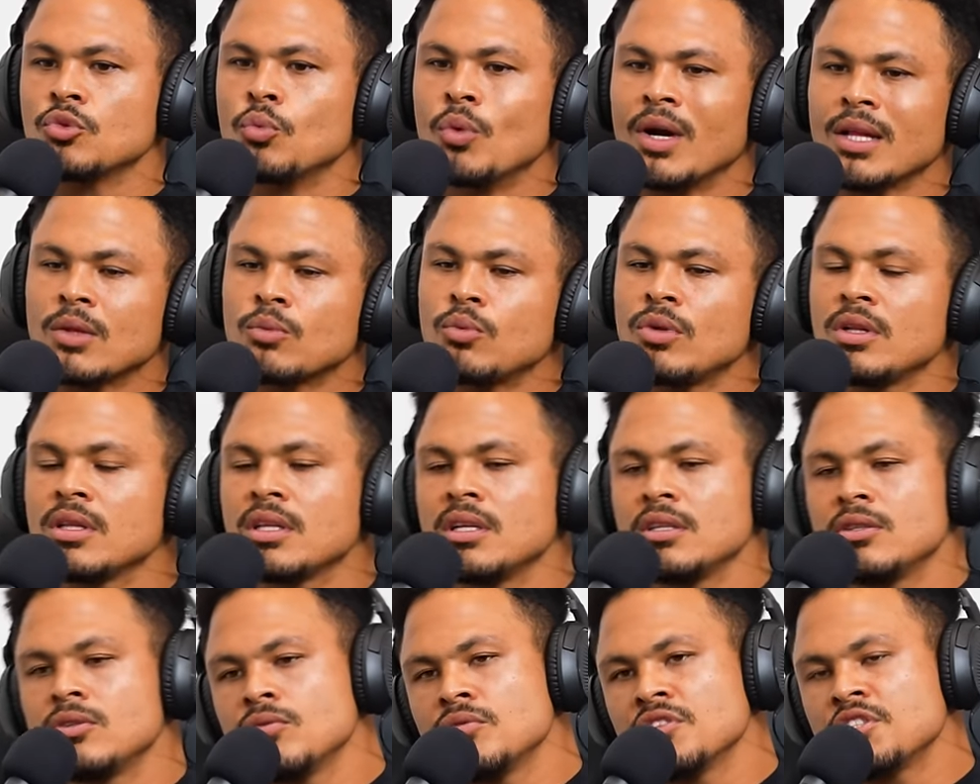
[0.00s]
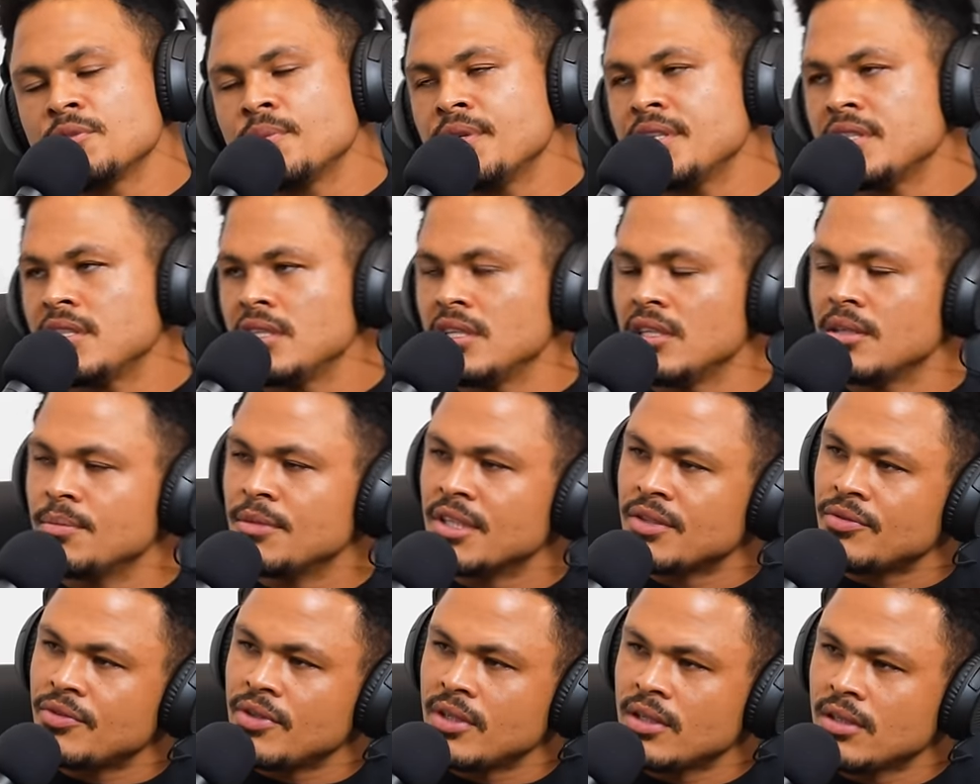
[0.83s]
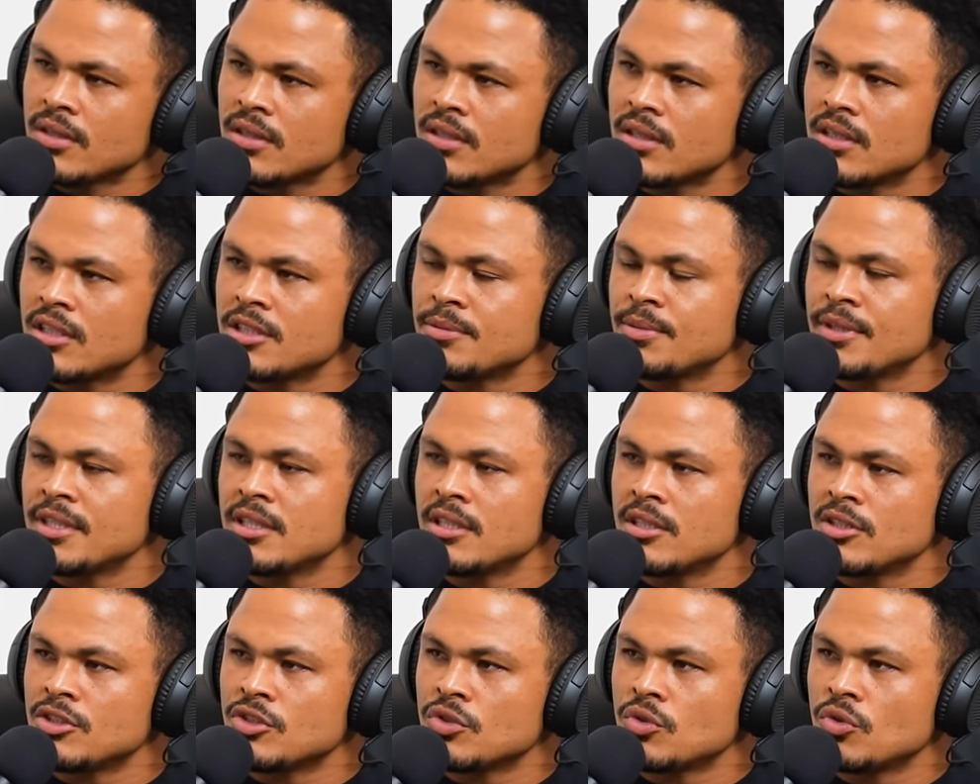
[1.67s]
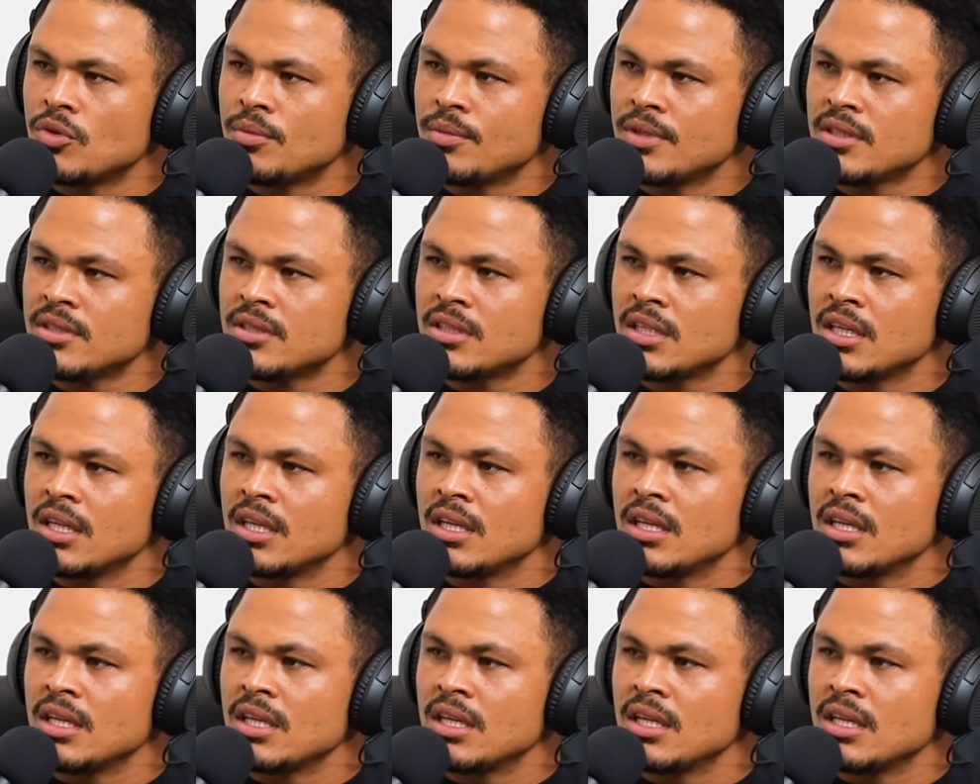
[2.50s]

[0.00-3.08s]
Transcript: what will they do, especially in the midfield, especially the Stormers.